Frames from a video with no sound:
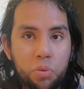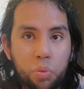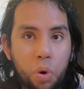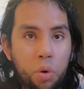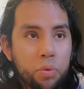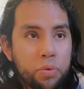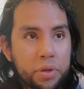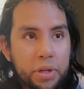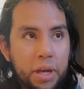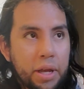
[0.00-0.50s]

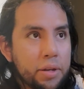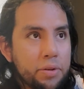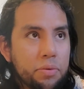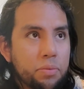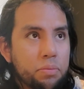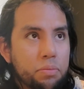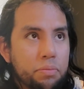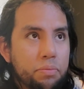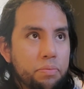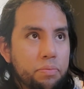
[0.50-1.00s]
won't get
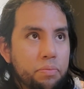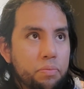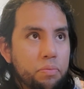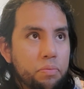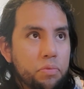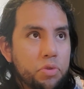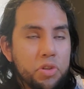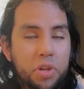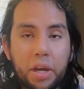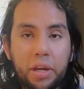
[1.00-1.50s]

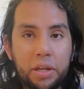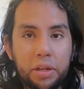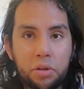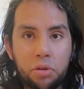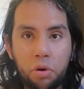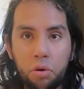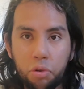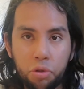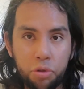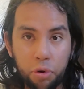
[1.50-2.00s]

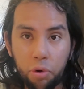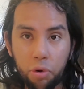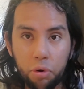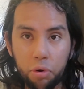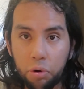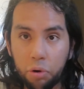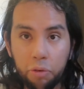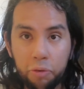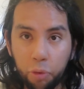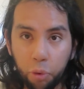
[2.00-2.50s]
second or
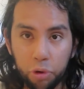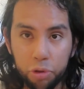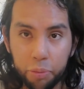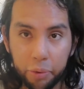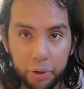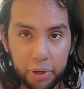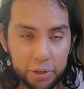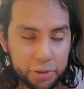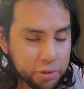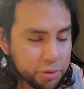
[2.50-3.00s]
third or fourth
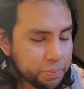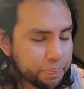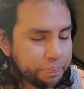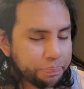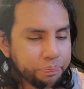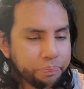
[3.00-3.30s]
place.